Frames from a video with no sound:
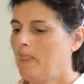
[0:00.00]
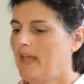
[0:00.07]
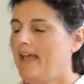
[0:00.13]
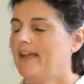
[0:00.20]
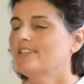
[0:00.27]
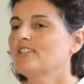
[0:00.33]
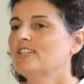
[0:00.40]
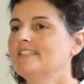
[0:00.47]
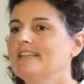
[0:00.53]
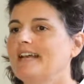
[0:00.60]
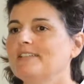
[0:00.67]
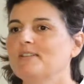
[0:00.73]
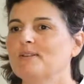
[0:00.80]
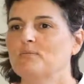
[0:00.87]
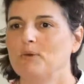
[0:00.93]
actually
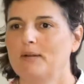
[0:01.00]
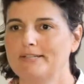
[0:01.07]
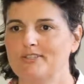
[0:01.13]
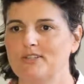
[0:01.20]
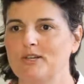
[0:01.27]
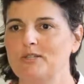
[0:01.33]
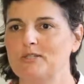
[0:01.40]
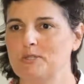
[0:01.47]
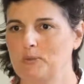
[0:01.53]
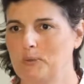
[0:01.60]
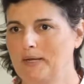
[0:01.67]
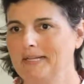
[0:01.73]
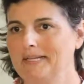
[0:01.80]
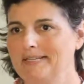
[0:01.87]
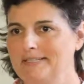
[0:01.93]
done some research
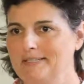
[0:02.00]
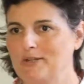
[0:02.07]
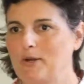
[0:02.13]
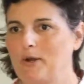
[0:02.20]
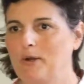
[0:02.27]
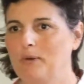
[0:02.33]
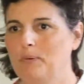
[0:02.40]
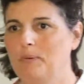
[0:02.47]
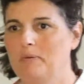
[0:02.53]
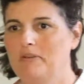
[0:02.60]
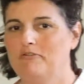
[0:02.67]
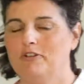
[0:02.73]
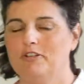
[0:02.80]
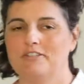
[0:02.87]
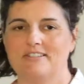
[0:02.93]
20 years ago when we
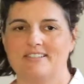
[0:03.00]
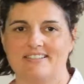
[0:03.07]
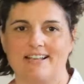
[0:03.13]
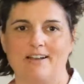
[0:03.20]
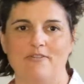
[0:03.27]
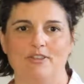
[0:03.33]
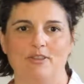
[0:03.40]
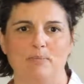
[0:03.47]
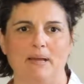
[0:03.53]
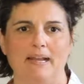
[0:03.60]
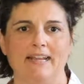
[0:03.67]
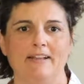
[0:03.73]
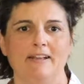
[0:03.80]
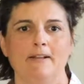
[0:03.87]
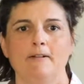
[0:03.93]
first discovered the
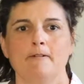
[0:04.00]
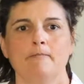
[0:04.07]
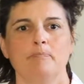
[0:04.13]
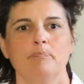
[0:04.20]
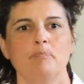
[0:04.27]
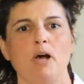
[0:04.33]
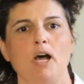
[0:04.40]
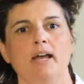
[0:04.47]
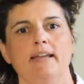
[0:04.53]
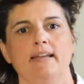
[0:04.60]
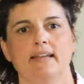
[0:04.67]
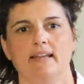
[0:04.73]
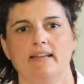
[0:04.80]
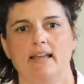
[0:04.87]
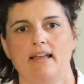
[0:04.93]
money, my
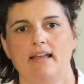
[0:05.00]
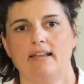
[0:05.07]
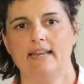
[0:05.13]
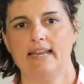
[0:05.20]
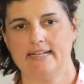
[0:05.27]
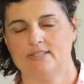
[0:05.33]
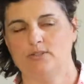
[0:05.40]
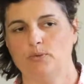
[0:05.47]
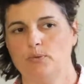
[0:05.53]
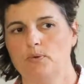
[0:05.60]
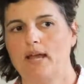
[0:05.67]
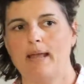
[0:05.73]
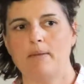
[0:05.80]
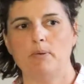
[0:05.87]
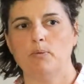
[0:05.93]
next door
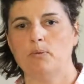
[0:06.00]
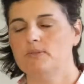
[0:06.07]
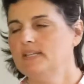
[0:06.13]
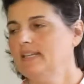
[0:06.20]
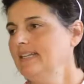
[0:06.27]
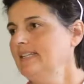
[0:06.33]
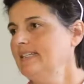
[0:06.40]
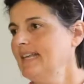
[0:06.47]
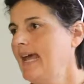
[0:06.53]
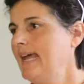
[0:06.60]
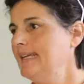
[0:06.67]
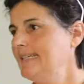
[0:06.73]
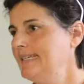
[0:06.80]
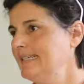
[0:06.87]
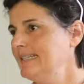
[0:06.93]
neighbour was in his
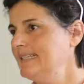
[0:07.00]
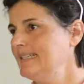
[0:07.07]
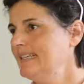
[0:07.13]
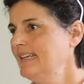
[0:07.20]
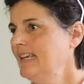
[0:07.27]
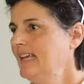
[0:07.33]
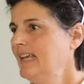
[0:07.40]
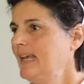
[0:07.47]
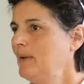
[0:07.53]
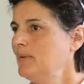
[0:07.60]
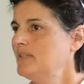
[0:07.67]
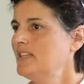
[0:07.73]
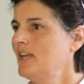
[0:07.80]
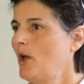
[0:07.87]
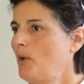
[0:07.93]
80s. He
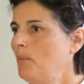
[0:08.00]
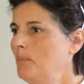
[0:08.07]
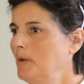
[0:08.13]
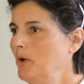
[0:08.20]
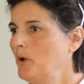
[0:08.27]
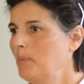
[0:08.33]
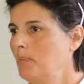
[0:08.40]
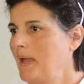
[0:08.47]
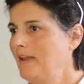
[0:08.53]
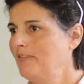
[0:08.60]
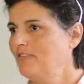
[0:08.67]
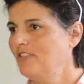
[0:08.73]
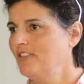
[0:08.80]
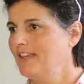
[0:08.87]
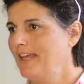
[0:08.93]
was the old milkman
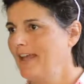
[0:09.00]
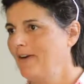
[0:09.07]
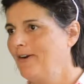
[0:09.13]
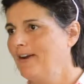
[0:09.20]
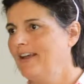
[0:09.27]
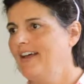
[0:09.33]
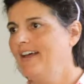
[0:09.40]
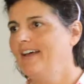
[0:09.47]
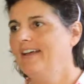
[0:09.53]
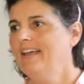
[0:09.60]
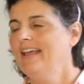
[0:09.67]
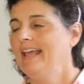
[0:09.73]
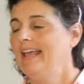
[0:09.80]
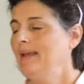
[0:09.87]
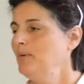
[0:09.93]
for the area.
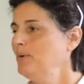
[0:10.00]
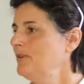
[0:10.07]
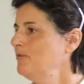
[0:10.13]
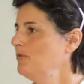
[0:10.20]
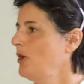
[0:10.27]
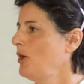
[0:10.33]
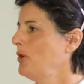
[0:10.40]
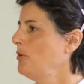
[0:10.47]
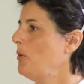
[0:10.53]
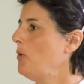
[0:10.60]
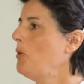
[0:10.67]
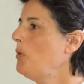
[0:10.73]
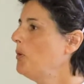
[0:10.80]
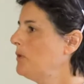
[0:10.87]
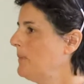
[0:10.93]
He would have known
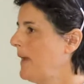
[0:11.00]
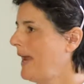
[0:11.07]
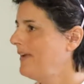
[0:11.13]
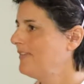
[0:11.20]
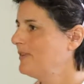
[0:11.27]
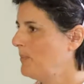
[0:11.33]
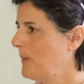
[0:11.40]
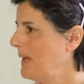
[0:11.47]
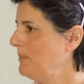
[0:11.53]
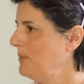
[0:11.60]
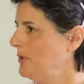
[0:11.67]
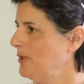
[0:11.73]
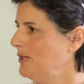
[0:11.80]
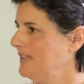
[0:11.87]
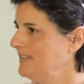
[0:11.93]
all about the
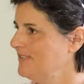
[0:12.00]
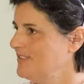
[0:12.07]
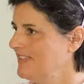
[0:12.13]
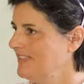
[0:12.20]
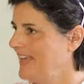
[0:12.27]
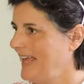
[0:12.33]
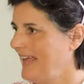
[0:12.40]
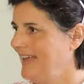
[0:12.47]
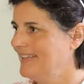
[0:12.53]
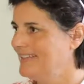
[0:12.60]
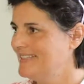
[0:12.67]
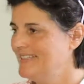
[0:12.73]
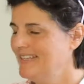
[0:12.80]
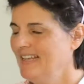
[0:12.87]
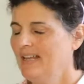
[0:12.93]
people who lived in the
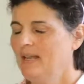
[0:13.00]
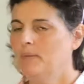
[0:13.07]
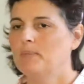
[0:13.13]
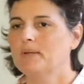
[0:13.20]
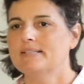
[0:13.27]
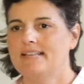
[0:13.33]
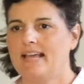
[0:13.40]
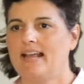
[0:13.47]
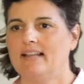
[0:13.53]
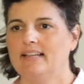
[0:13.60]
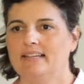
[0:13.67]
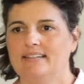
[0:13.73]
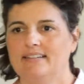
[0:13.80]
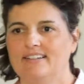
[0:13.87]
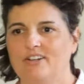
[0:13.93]
house. But
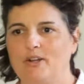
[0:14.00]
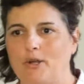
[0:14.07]
sadly,